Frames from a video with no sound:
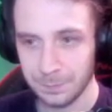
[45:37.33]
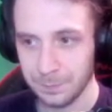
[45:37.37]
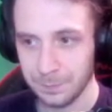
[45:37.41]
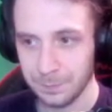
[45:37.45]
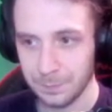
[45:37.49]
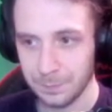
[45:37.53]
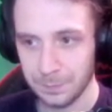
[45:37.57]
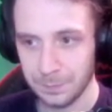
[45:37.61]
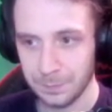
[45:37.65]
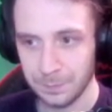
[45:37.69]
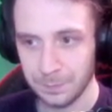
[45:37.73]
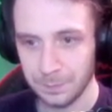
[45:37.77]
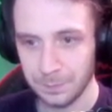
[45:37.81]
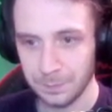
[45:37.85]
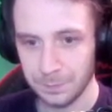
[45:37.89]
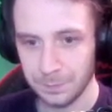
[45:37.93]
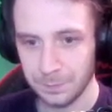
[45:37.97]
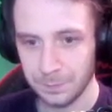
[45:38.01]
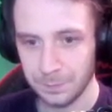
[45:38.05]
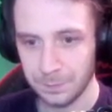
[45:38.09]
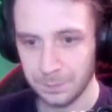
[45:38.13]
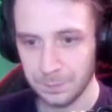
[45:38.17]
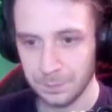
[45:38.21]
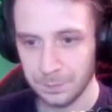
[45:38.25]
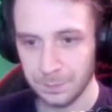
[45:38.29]

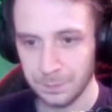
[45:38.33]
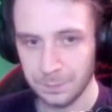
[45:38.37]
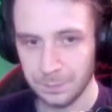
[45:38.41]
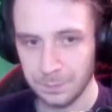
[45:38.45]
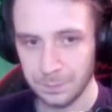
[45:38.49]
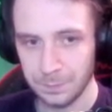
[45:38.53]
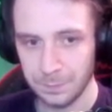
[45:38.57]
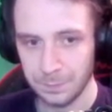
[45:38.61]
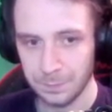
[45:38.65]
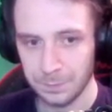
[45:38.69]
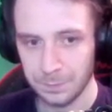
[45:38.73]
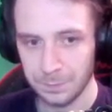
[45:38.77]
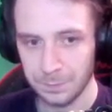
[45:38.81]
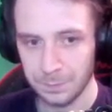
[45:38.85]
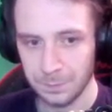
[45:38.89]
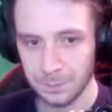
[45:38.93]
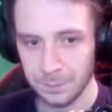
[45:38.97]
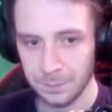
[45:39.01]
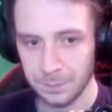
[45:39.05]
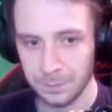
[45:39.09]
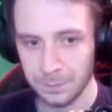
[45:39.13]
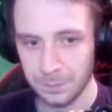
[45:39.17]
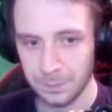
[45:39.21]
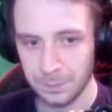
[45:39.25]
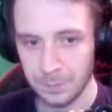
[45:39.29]

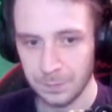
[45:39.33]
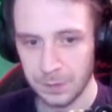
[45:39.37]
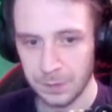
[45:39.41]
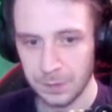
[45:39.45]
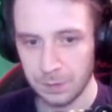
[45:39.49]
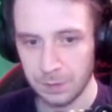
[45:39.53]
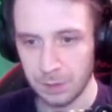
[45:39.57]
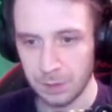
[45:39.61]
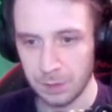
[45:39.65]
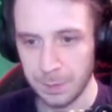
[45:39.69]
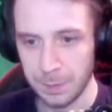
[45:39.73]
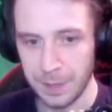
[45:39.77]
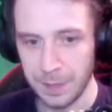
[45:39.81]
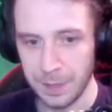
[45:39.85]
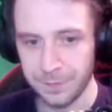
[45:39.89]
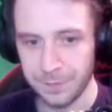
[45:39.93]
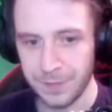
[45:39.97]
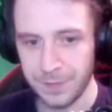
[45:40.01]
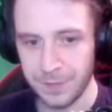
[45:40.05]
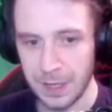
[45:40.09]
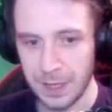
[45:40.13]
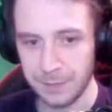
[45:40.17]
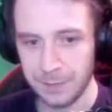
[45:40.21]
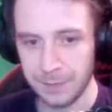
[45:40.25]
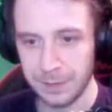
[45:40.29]
So I'm going to buy 5
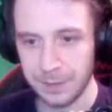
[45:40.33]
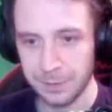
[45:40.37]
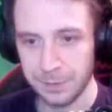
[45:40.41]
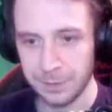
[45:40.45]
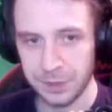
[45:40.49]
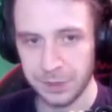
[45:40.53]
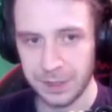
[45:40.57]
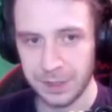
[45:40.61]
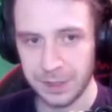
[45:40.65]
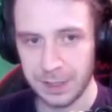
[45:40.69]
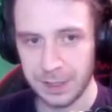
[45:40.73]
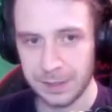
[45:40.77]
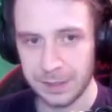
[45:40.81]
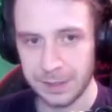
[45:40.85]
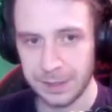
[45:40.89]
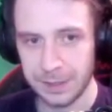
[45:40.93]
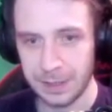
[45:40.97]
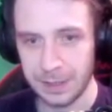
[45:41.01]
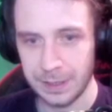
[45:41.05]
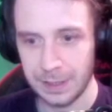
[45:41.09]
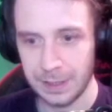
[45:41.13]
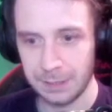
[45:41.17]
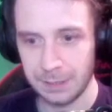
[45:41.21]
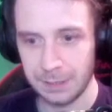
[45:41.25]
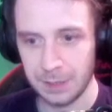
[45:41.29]
Devil Stars there. I'm
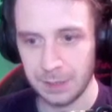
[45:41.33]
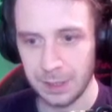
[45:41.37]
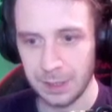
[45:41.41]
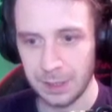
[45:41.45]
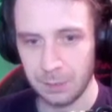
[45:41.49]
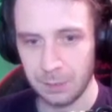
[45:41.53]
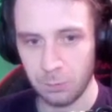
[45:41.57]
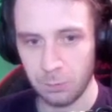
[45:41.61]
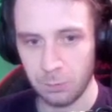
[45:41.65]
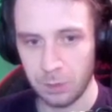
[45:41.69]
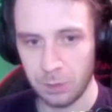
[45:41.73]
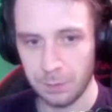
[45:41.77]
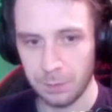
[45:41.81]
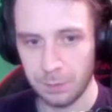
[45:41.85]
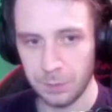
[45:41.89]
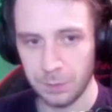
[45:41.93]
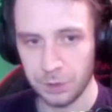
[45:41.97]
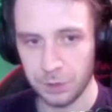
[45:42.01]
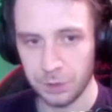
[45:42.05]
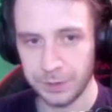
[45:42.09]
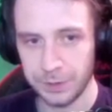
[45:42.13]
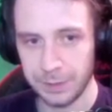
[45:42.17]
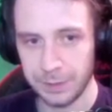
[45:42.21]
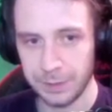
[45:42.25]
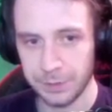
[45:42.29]
going to get 1 more
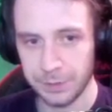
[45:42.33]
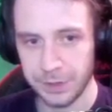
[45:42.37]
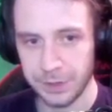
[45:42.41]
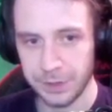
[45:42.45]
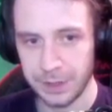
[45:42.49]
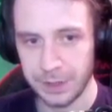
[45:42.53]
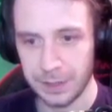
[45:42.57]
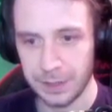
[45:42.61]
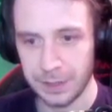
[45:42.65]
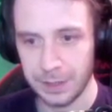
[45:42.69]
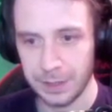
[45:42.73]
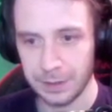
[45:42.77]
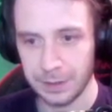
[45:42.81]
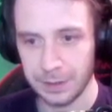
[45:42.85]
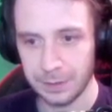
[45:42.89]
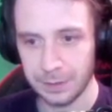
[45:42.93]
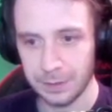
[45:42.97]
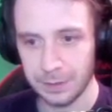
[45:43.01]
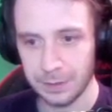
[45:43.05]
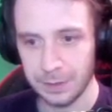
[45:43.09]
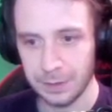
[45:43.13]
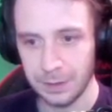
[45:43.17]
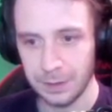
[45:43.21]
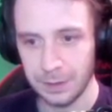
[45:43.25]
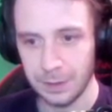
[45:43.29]
Devil Star.
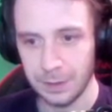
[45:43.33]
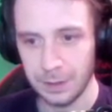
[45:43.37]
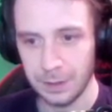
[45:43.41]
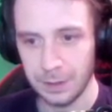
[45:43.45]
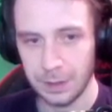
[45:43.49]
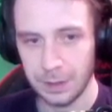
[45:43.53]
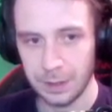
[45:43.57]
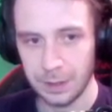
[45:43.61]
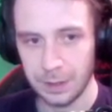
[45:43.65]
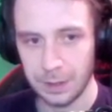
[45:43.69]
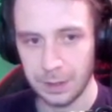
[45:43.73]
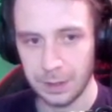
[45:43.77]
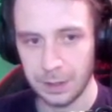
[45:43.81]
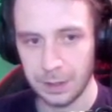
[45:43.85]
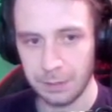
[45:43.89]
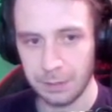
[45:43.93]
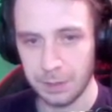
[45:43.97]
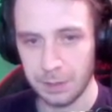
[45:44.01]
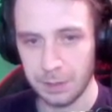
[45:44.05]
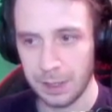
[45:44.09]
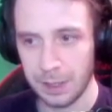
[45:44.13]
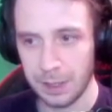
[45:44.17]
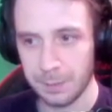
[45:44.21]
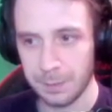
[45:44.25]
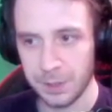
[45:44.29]
And I'm going to get
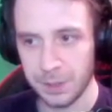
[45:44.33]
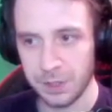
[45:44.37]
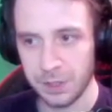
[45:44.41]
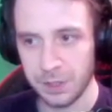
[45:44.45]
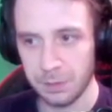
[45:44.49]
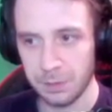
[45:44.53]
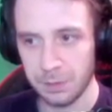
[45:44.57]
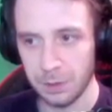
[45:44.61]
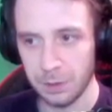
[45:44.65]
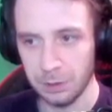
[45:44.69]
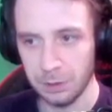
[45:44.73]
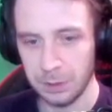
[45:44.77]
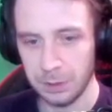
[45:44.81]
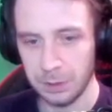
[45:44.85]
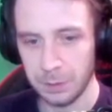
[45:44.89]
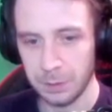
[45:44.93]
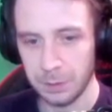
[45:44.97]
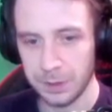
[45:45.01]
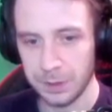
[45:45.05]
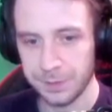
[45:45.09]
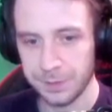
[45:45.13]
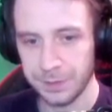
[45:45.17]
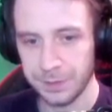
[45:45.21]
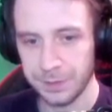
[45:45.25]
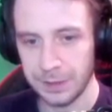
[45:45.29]
my 2 Holy Waters for
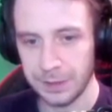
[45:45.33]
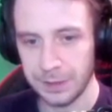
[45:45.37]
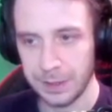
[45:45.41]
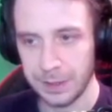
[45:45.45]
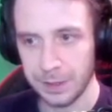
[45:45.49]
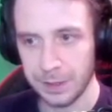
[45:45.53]
later.